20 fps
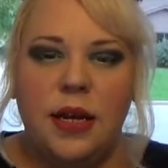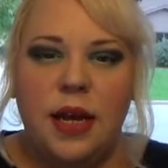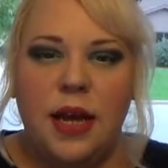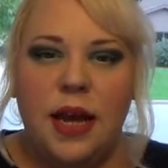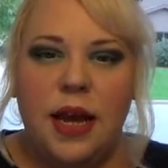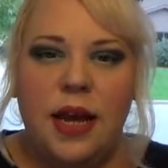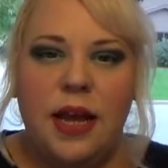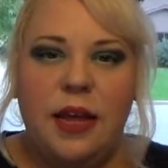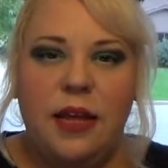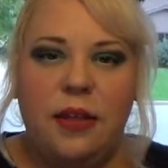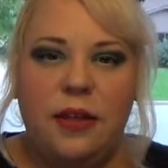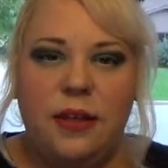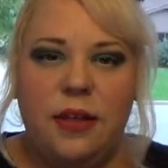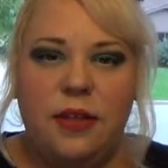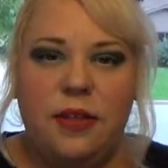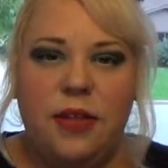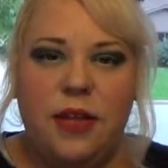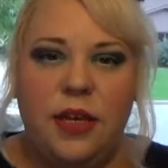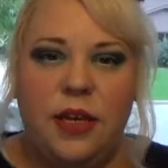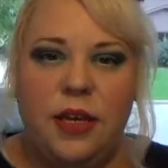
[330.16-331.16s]

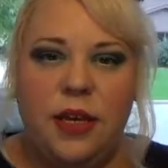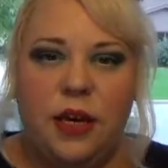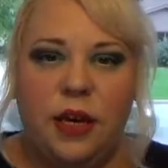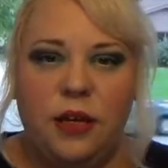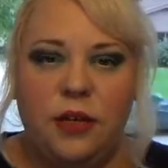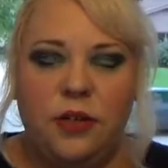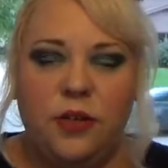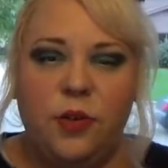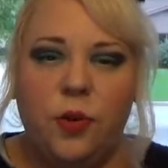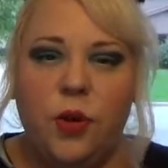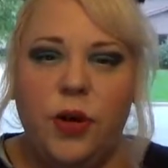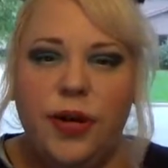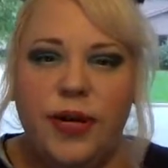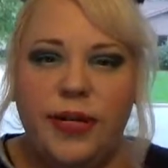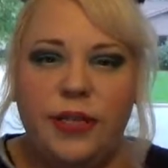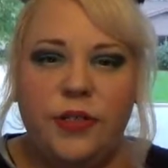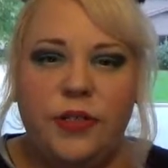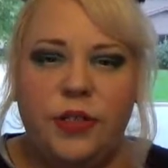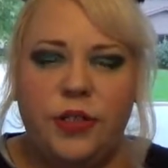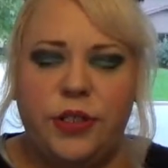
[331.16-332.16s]
in the door
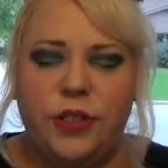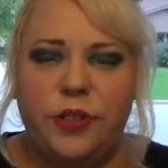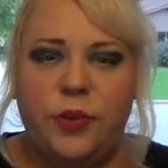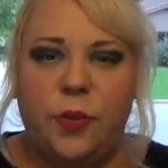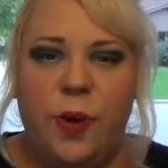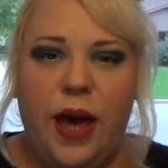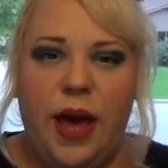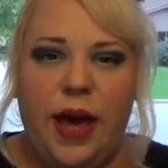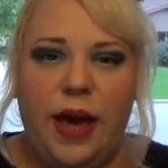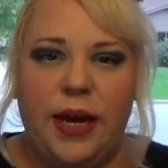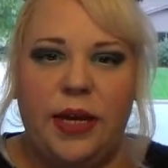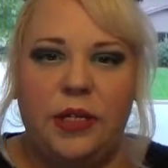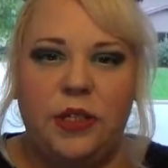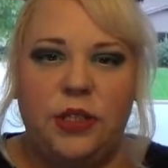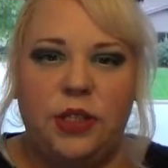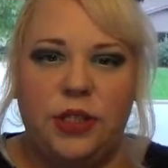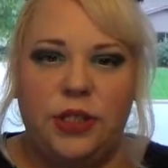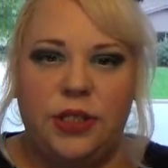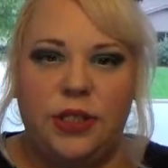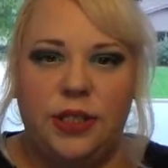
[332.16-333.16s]
entranceway
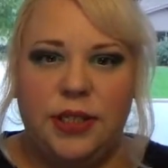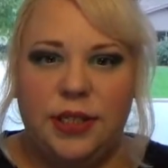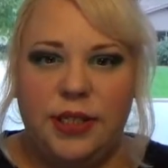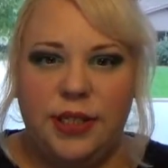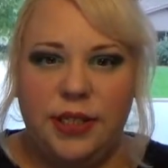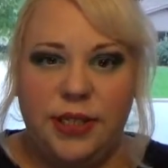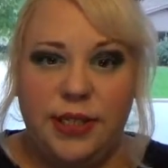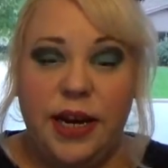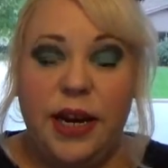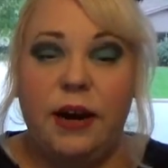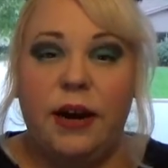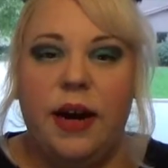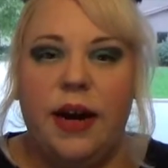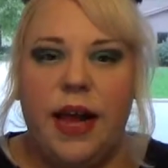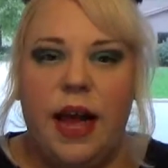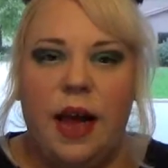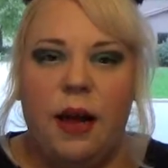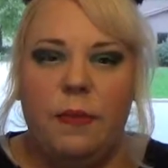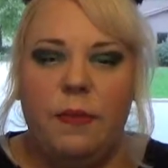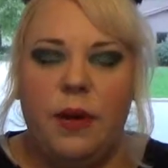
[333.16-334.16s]
just
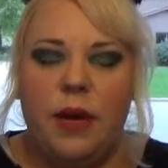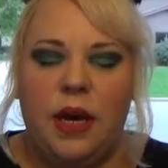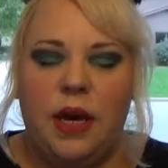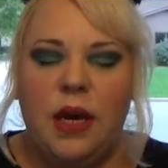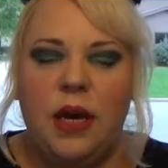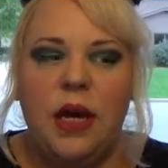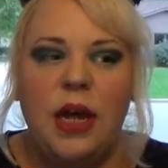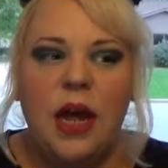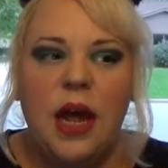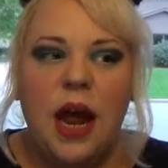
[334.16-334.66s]
staring at me.